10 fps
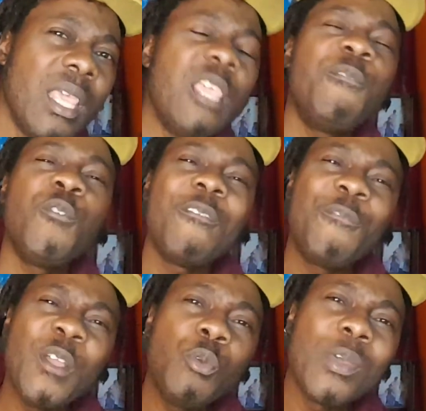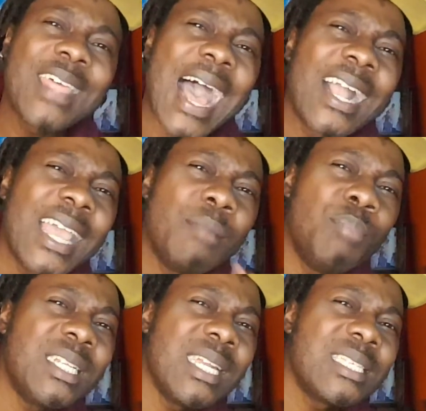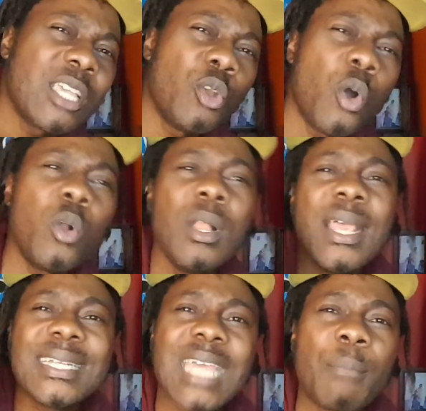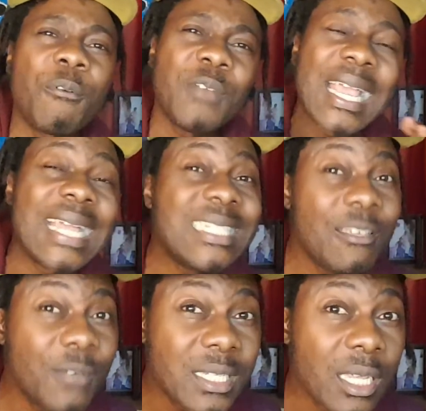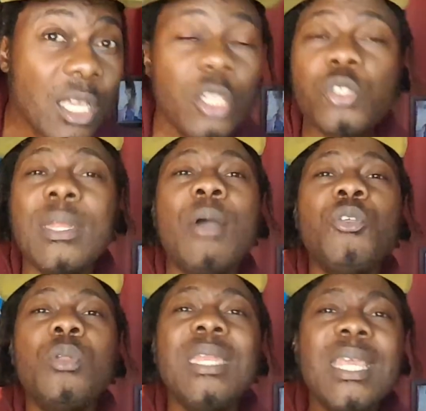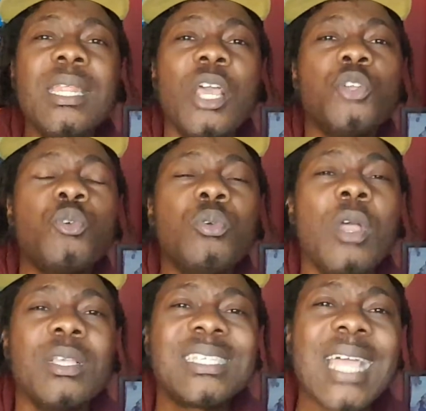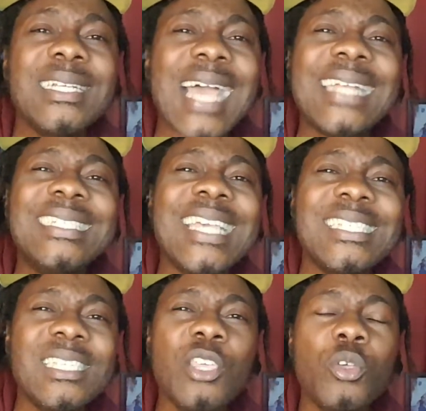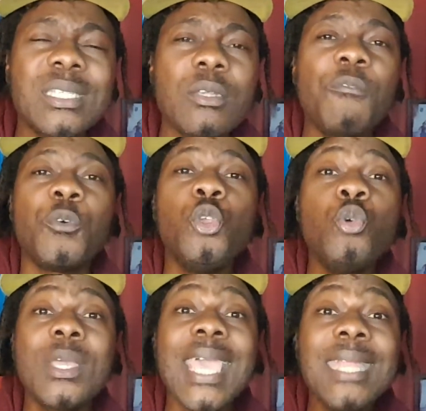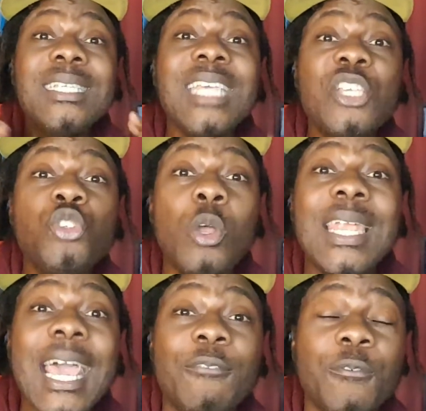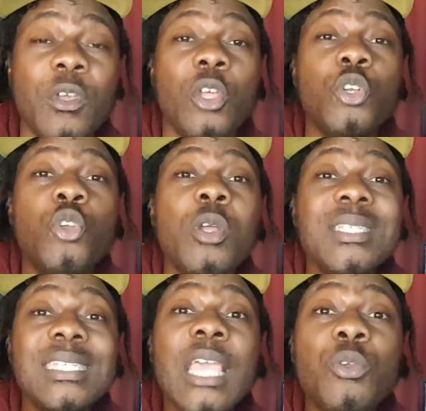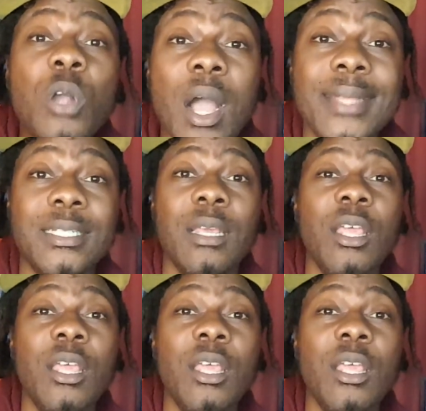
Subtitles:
if you're filled with anger and bitterness and all type of negativity. So now you need to start adjusting yourself. You can change your life. Don't say you can't.